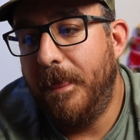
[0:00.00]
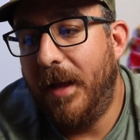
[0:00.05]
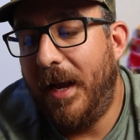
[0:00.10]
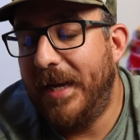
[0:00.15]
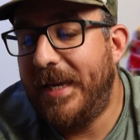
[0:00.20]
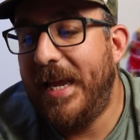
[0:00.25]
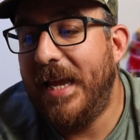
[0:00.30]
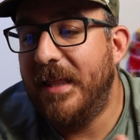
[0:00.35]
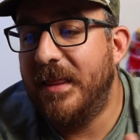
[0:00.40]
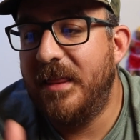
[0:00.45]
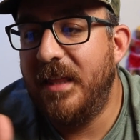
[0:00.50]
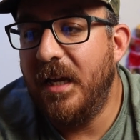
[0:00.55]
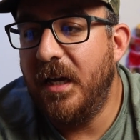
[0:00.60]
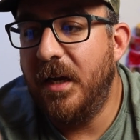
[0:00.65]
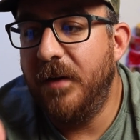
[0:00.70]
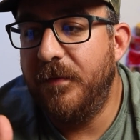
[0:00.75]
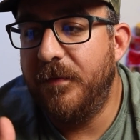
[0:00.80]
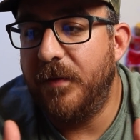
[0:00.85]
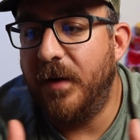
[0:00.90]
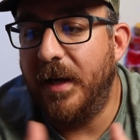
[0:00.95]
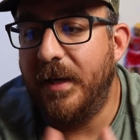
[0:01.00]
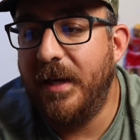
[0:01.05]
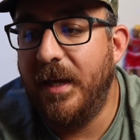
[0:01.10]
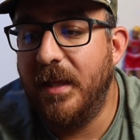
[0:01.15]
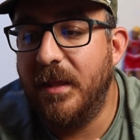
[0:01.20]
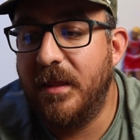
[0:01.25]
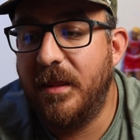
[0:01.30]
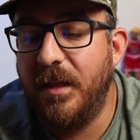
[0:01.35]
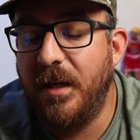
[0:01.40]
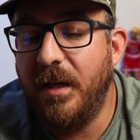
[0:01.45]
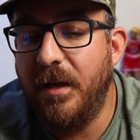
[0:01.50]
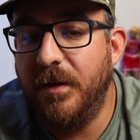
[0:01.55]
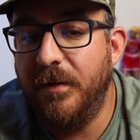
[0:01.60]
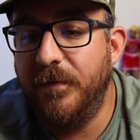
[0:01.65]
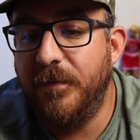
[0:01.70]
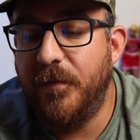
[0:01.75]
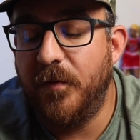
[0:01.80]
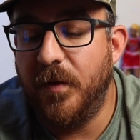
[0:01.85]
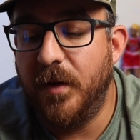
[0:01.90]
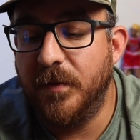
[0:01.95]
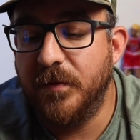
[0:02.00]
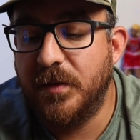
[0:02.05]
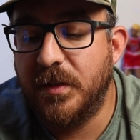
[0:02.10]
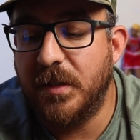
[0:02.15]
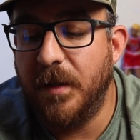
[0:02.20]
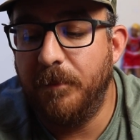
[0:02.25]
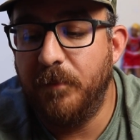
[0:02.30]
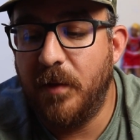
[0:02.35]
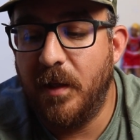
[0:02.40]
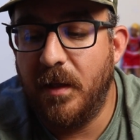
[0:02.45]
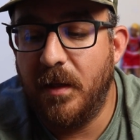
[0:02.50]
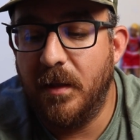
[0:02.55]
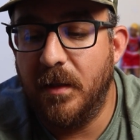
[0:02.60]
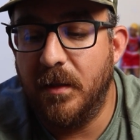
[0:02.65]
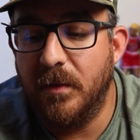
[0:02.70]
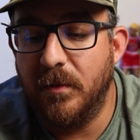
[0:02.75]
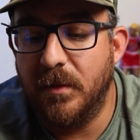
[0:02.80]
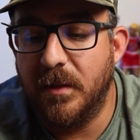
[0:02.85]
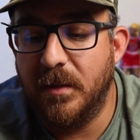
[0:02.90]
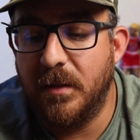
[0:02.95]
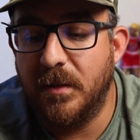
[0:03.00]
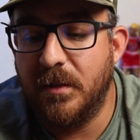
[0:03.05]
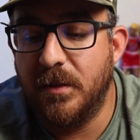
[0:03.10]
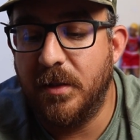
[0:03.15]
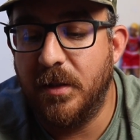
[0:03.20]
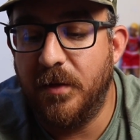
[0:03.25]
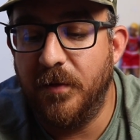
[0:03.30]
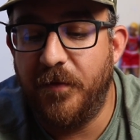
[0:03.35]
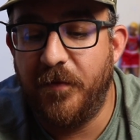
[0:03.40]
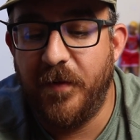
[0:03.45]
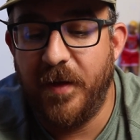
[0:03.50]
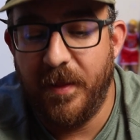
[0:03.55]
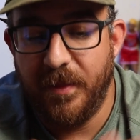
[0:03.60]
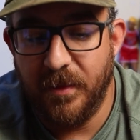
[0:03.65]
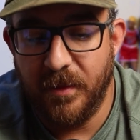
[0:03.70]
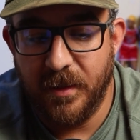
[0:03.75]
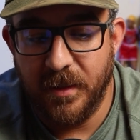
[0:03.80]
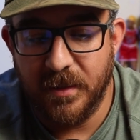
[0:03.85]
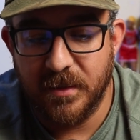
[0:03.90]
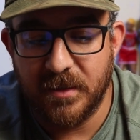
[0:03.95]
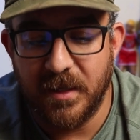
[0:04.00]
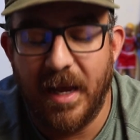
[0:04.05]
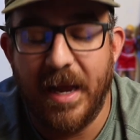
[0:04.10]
I can't think of I can't think of of something to defend this.